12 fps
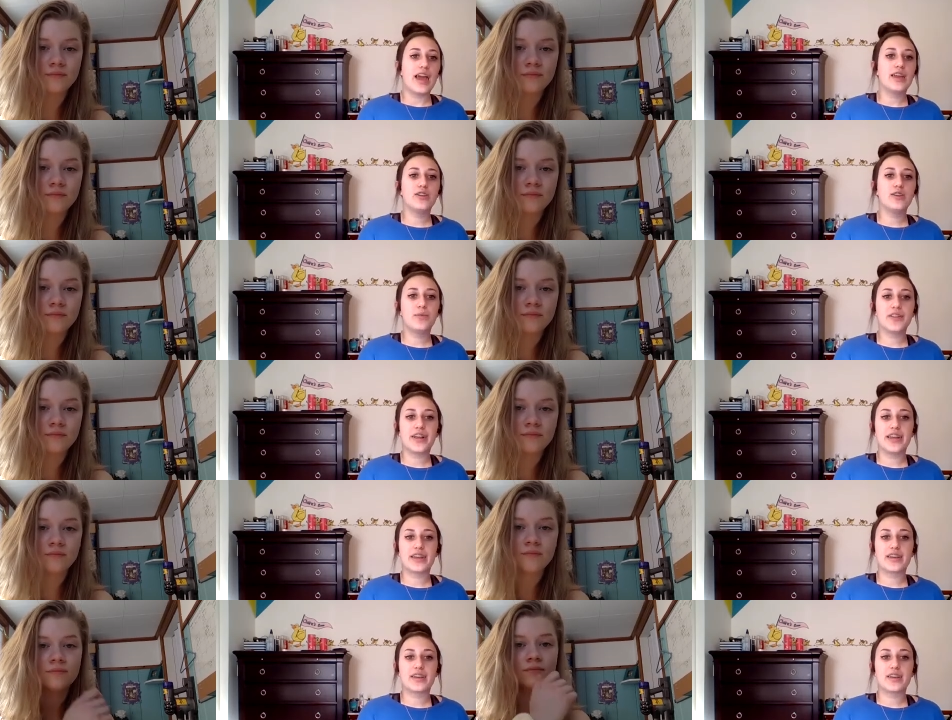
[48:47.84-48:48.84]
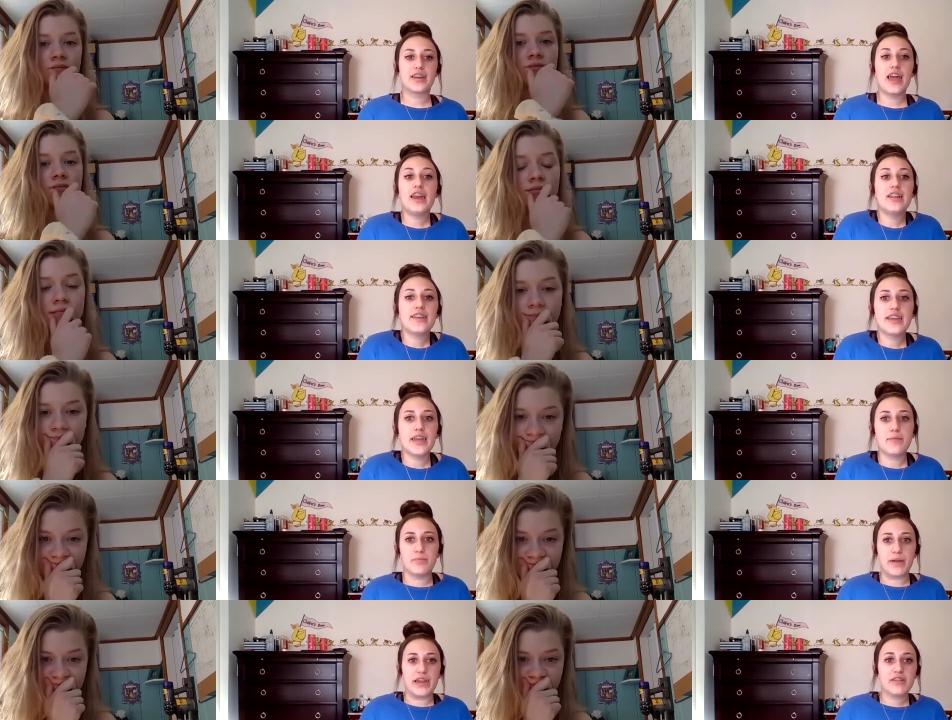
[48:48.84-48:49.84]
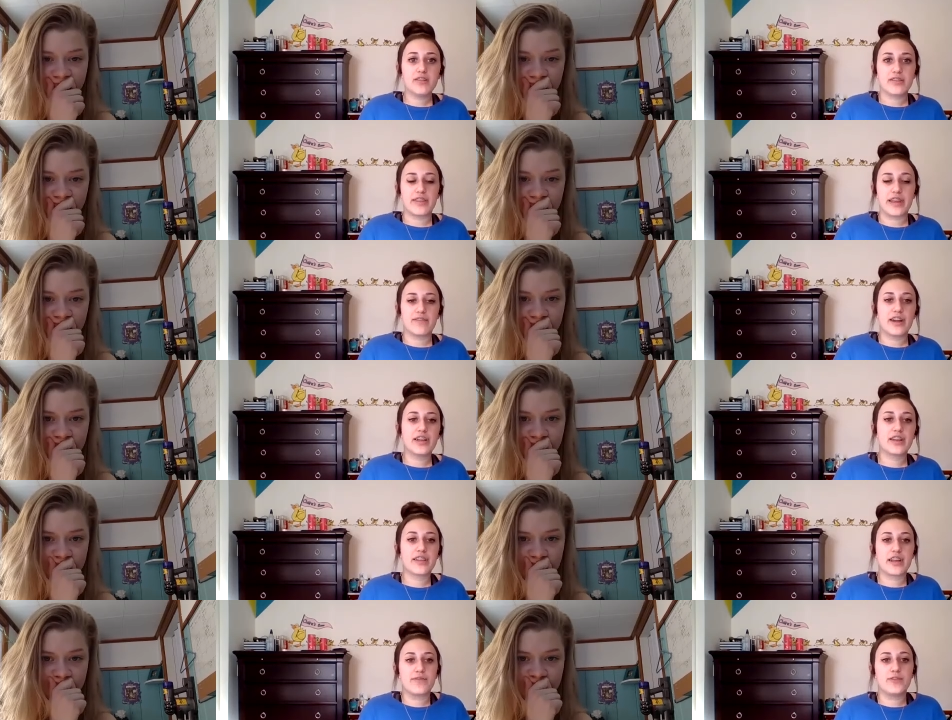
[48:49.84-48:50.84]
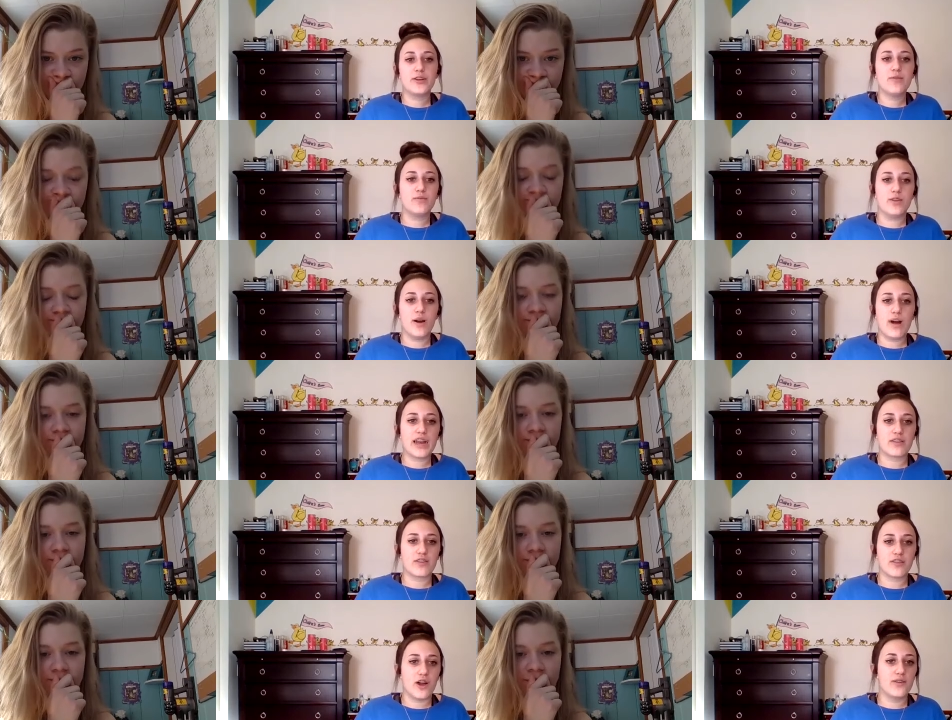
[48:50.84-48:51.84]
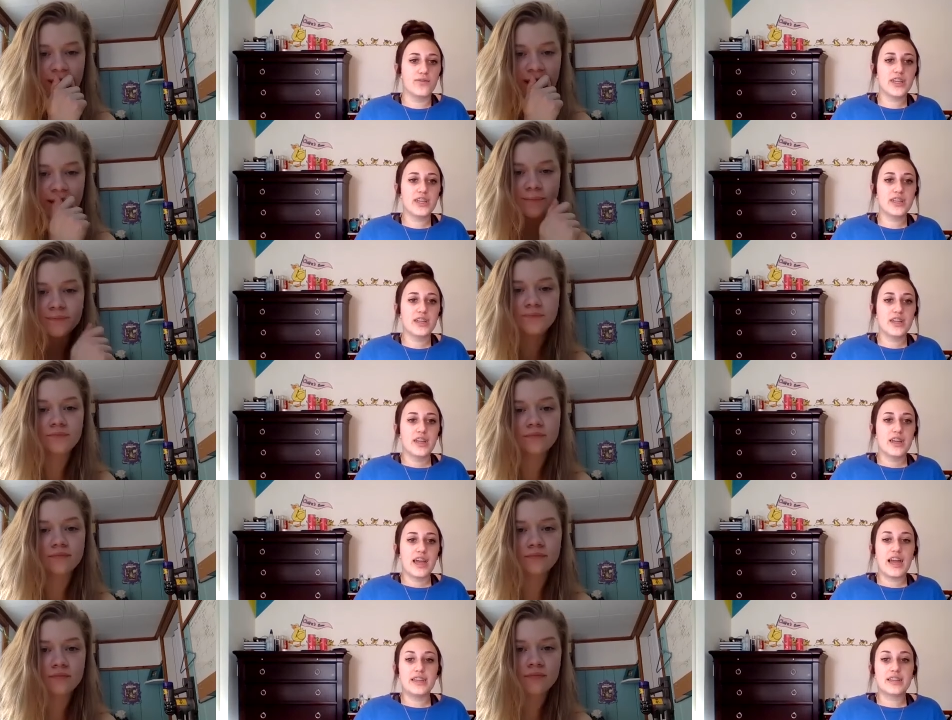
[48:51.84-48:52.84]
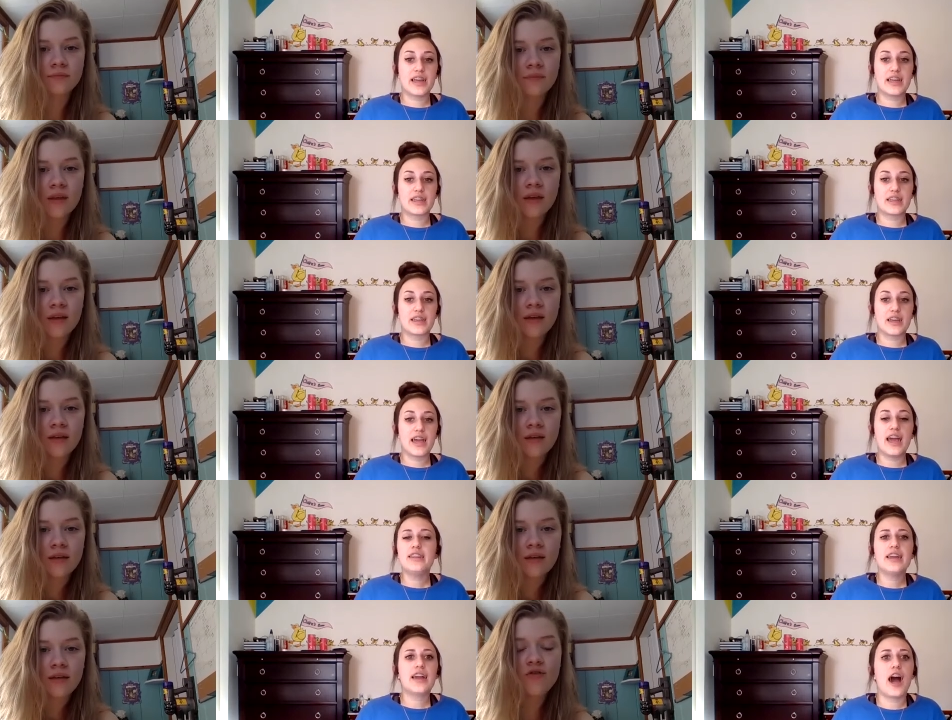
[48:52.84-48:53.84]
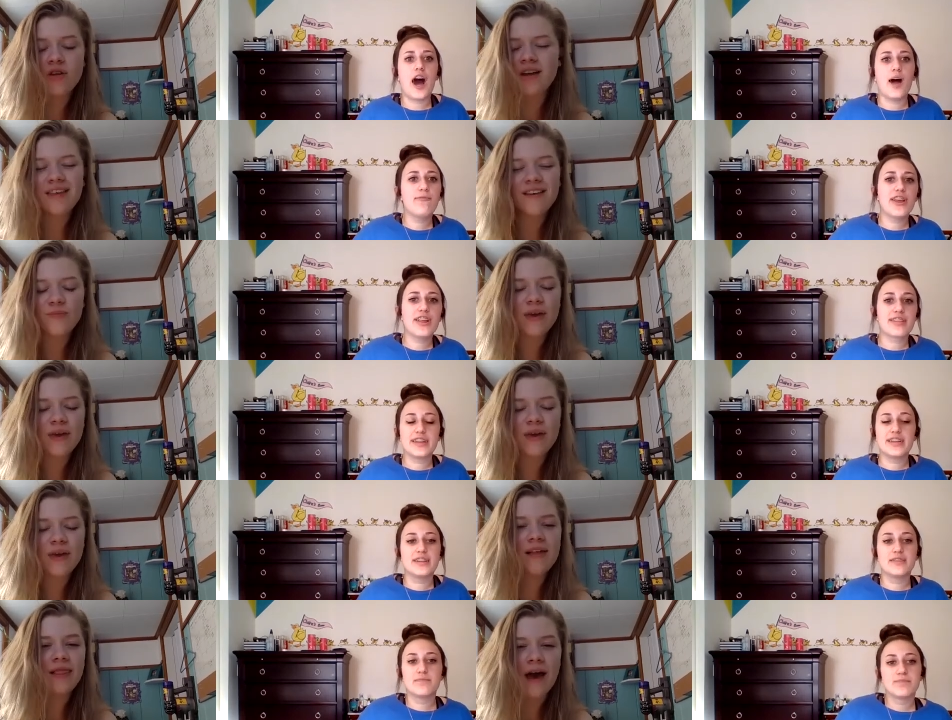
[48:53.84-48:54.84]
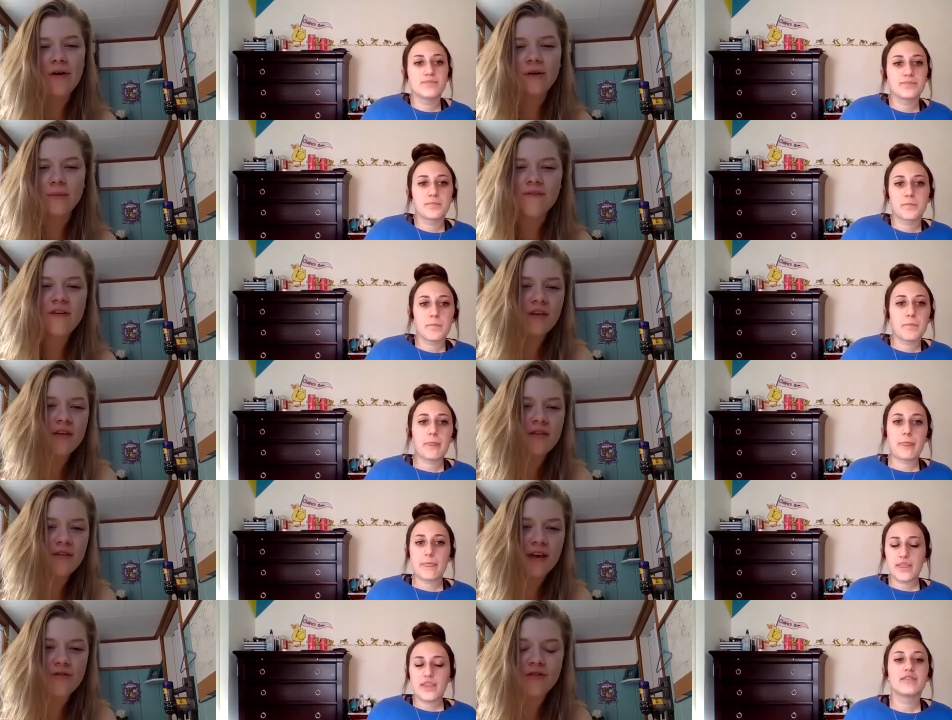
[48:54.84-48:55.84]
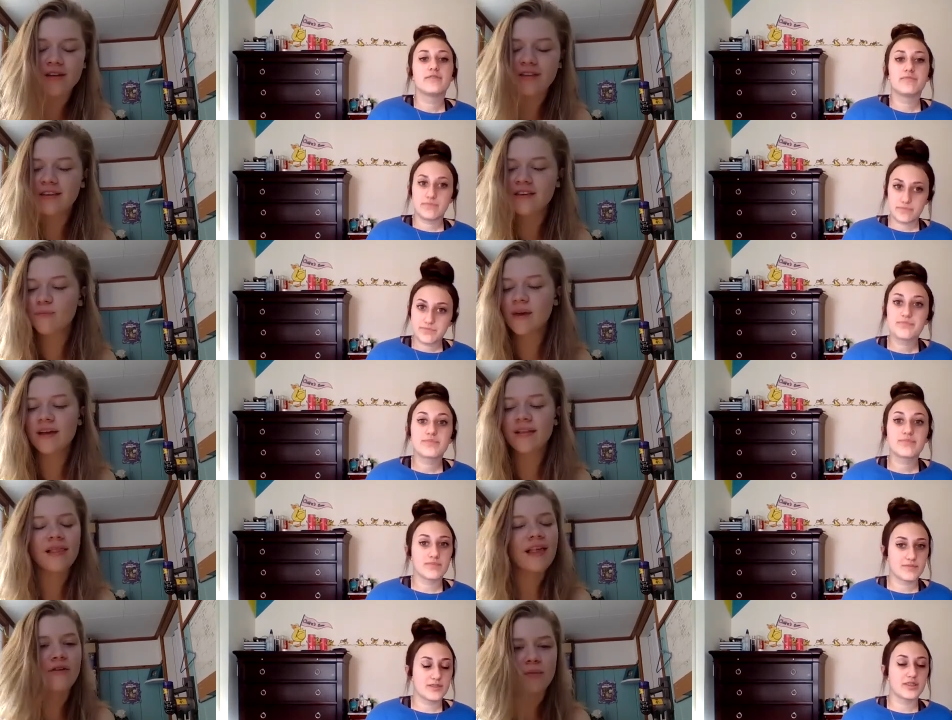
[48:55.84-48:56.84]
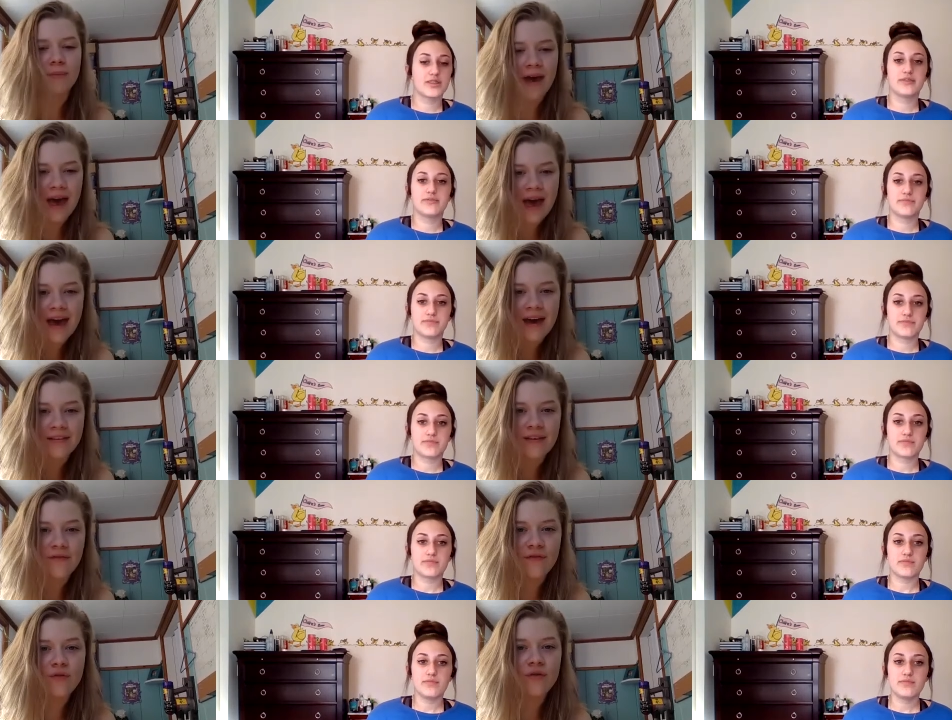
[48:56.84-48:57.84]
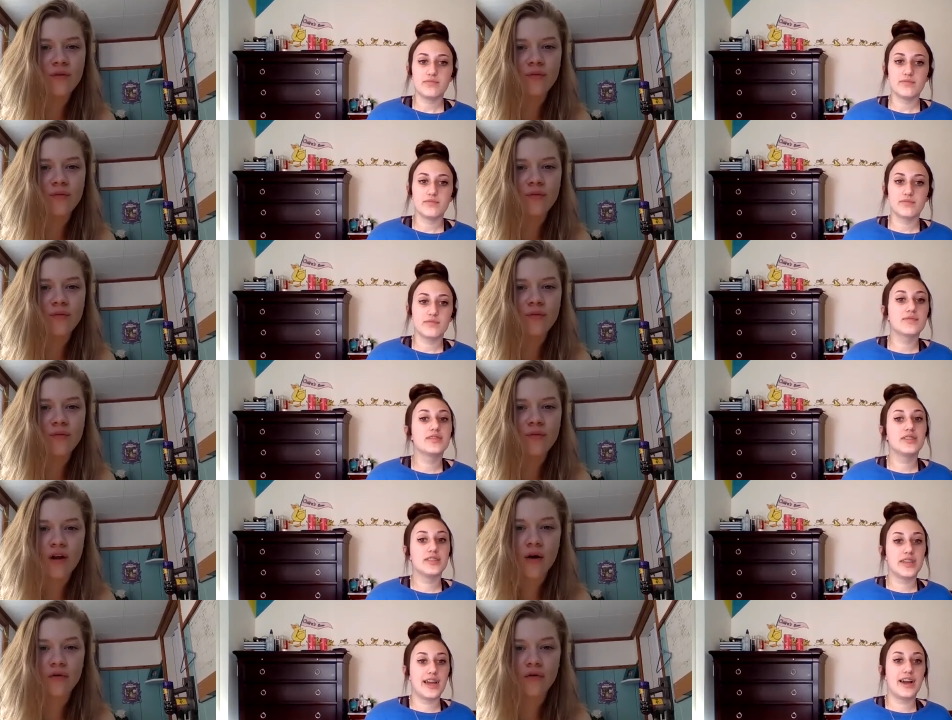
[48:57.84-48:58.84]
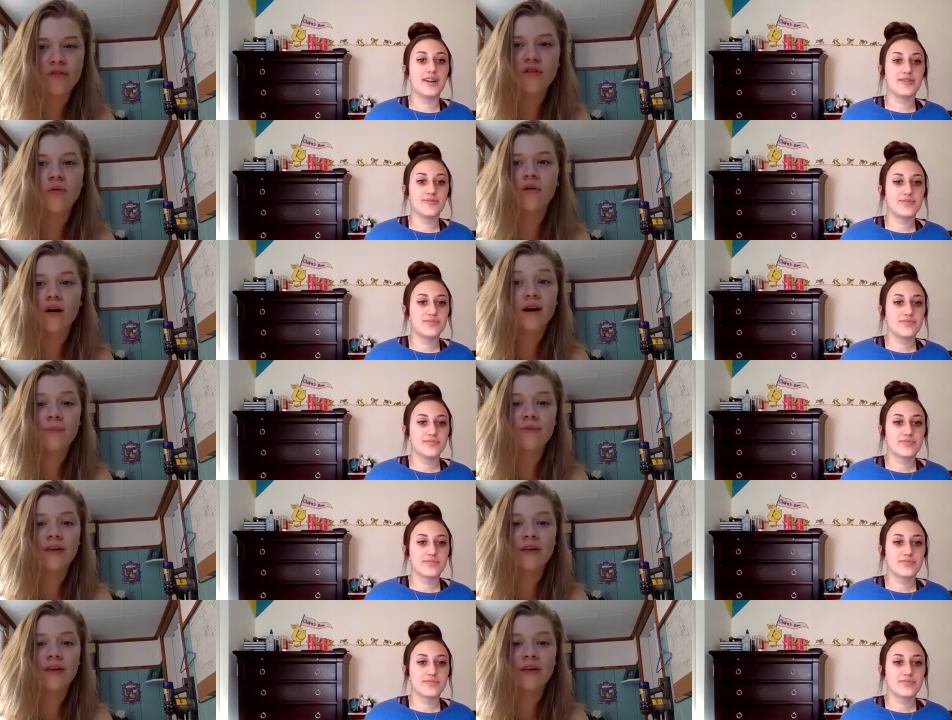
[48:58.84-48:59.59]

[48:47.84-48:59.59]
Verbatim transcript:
Speaker 1: And you'd be like, and it's like embarrassing, right? Because like if you don't know how to yeah. solve it, and like
Speaker 2: and you like, should at least be mm-hmm. allowed a, if he's going to do that you should at least be allowed a pass if you don't know so you don't go yeah. up there and